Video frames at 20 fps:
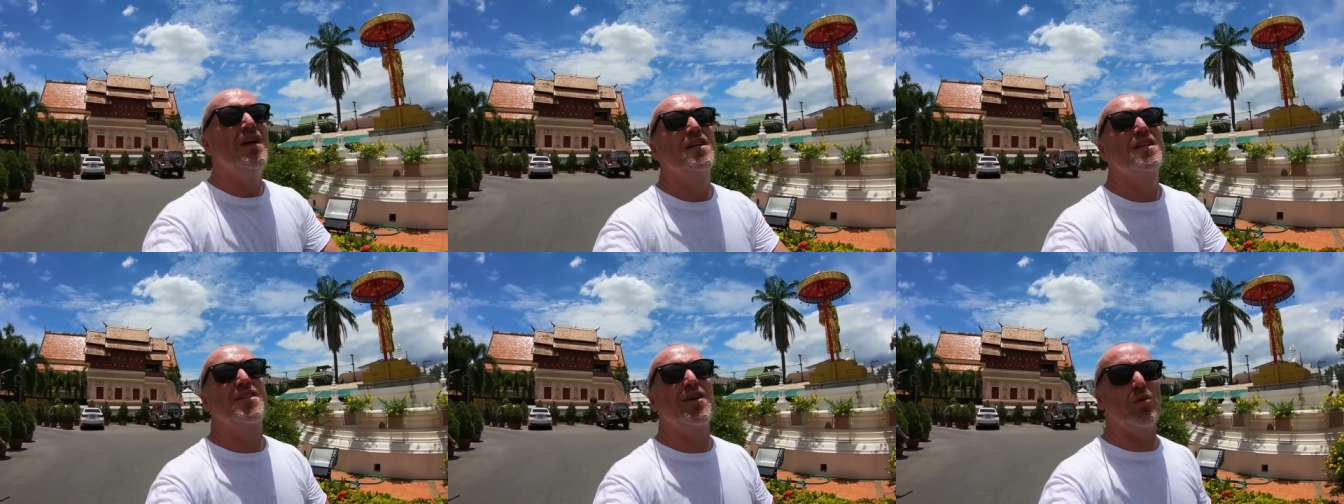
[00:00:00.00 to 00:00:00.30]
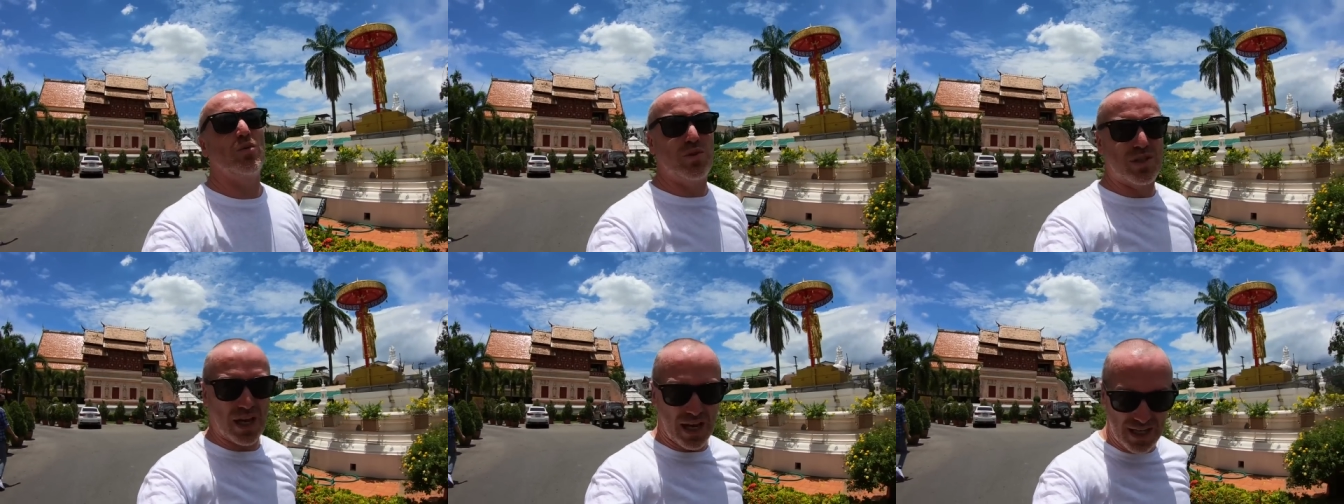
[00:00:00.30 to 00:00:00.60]

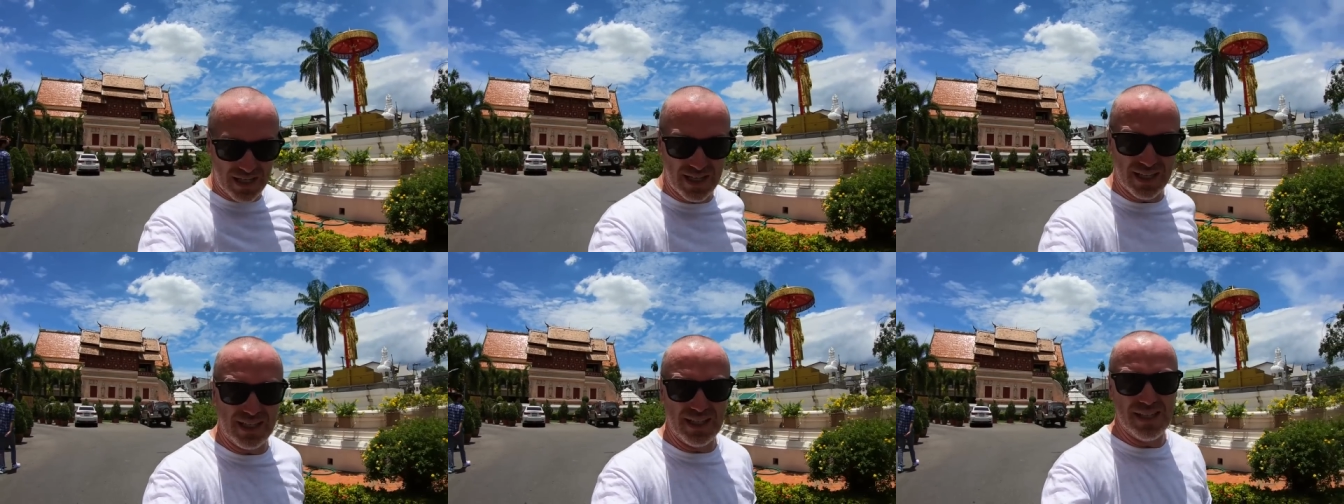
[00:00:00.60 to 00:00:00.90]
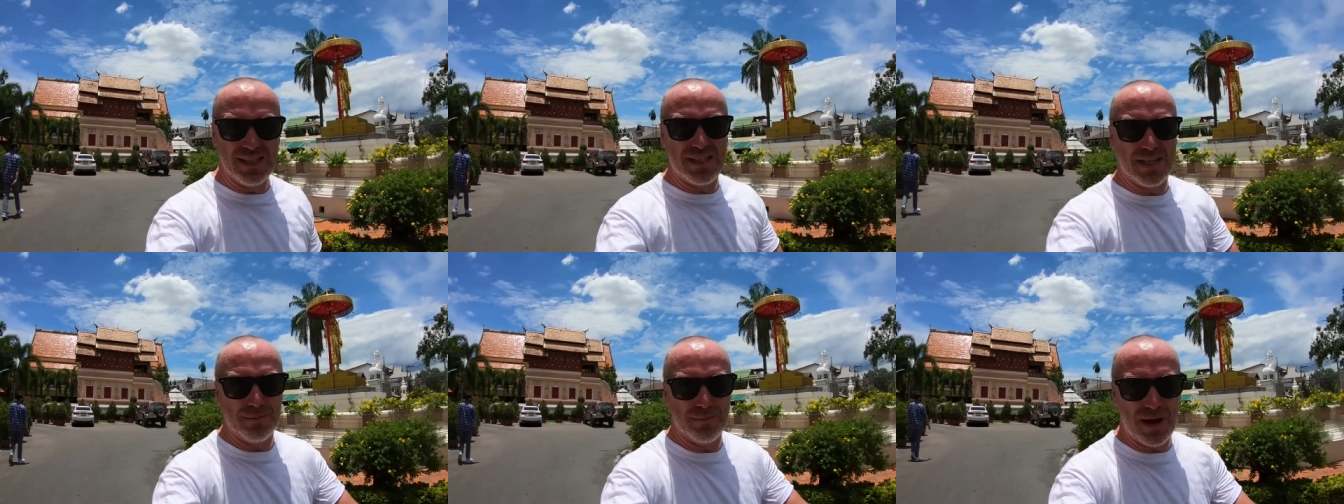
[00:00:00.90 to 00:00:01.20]
So take it
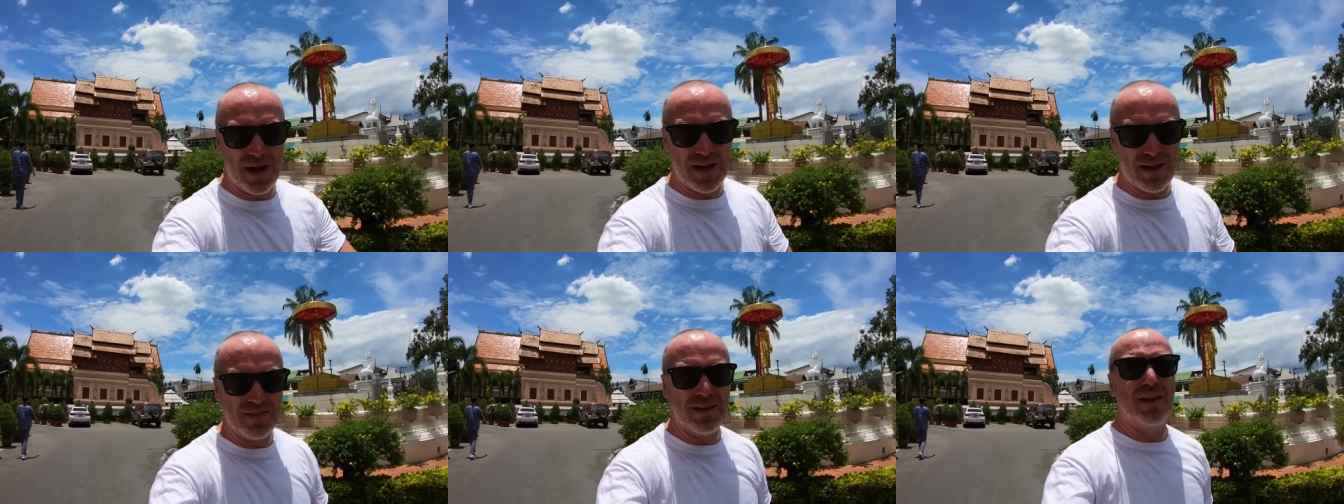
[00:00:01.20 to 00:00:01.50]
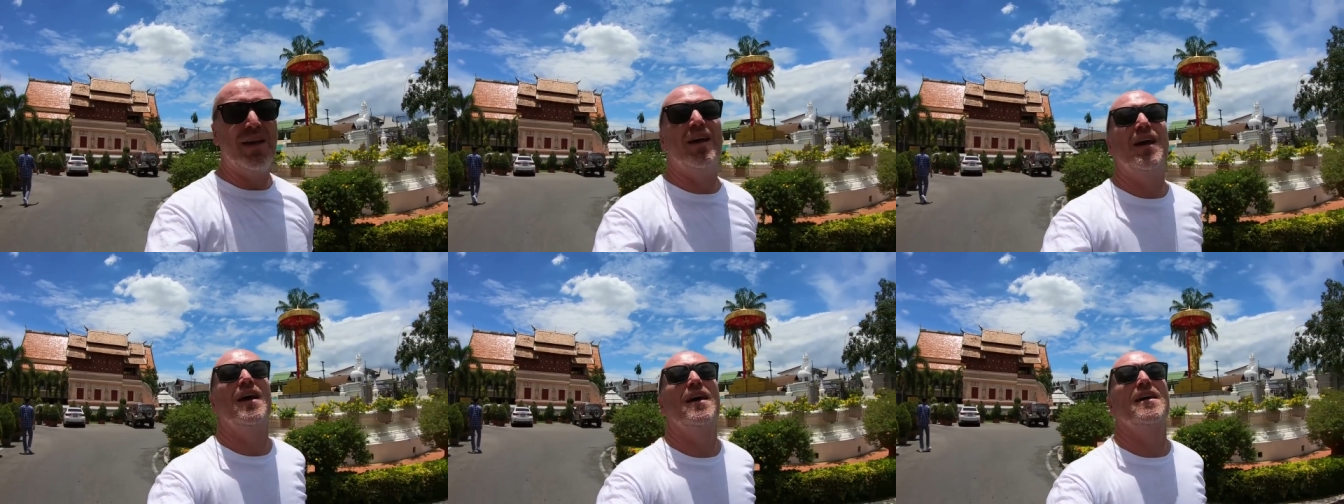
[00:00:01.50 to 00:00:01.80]
easy, man.
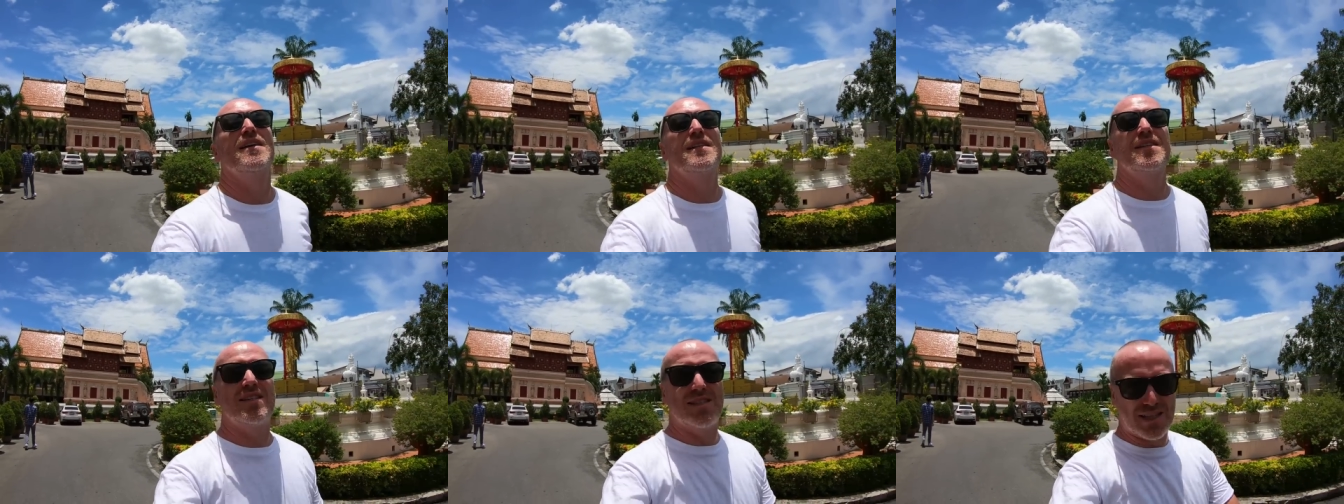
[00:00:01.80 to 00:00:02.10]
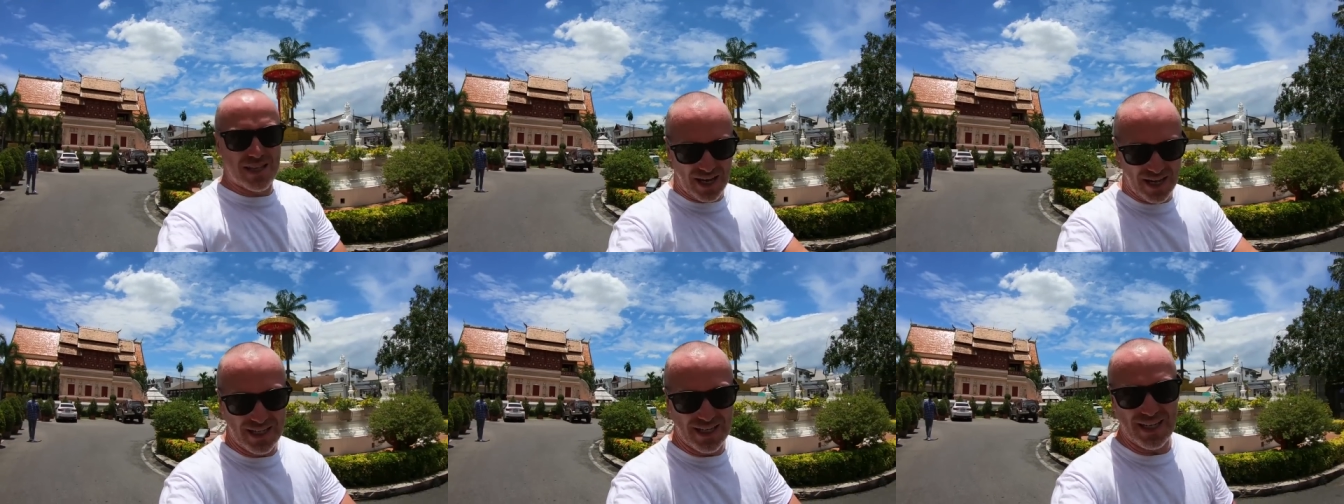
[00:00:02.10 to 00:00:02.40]

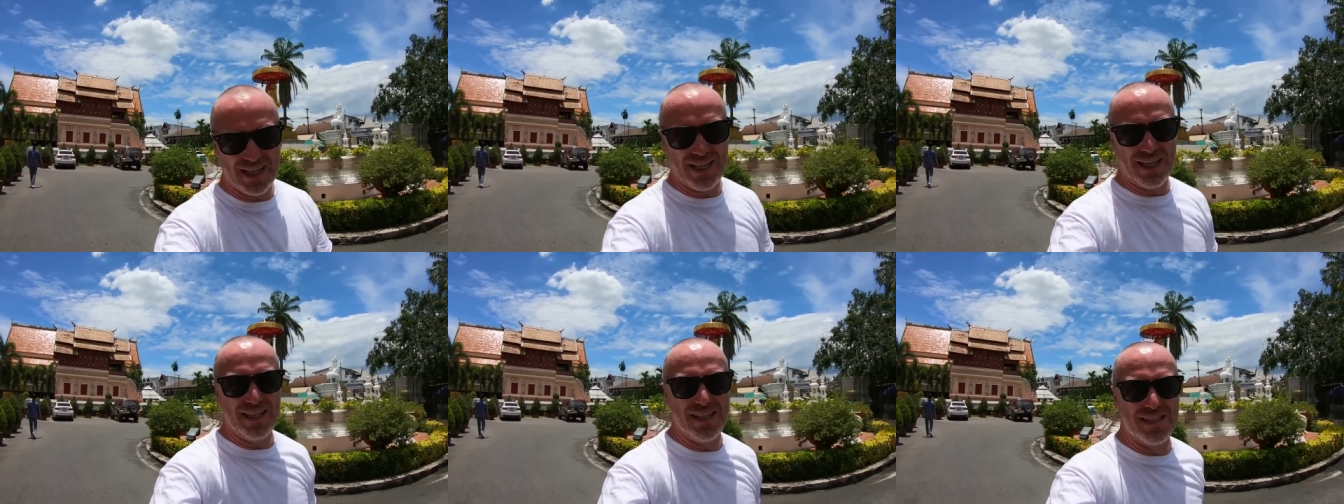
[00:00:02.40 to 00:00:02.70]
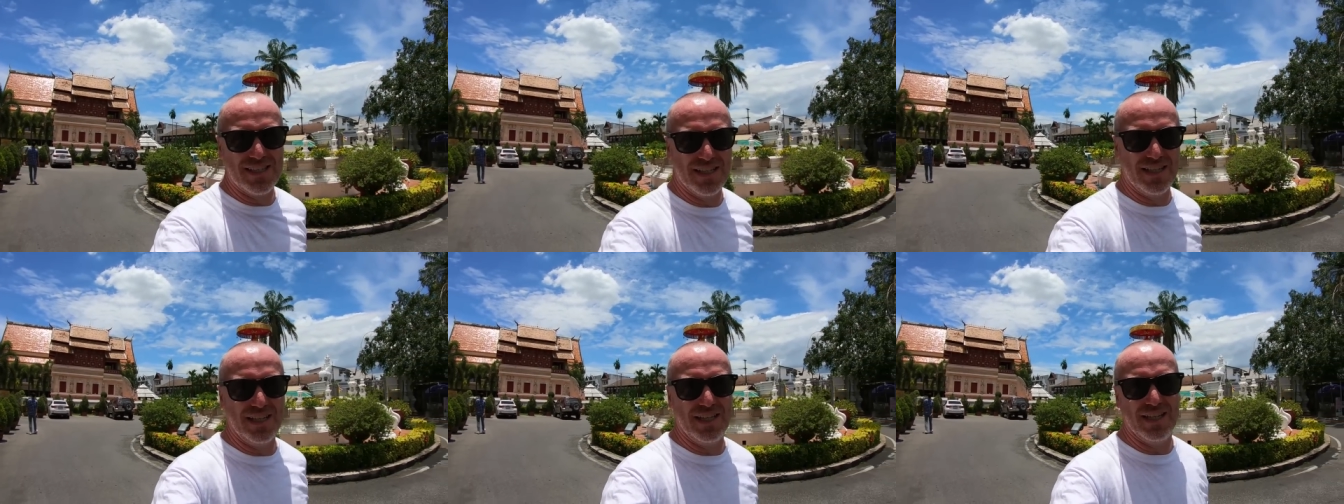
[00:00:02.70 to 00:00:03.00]
Take it
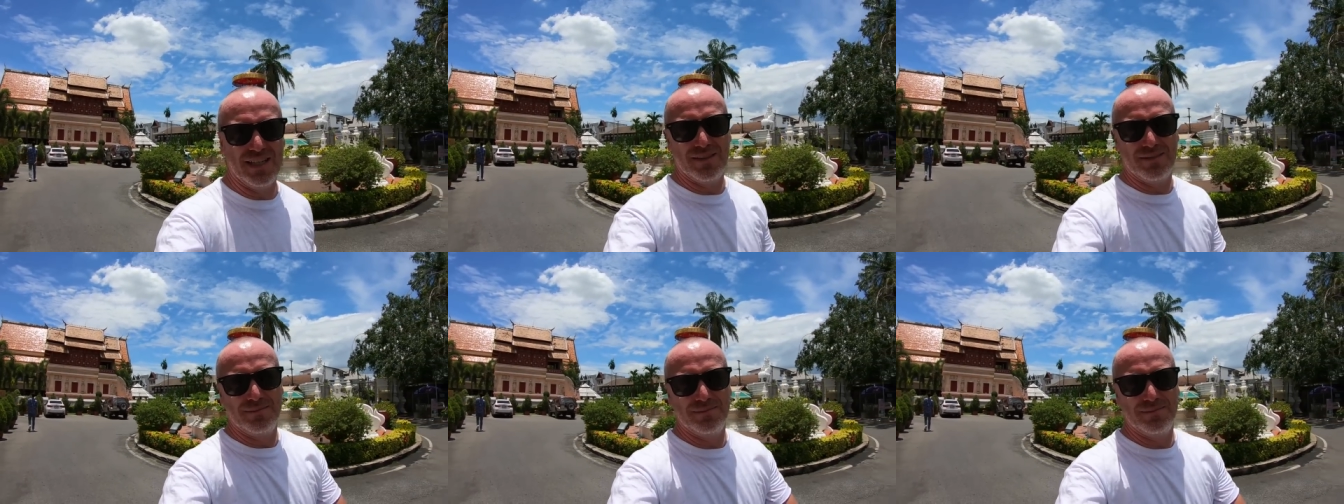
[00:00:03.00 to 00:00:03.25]
easy.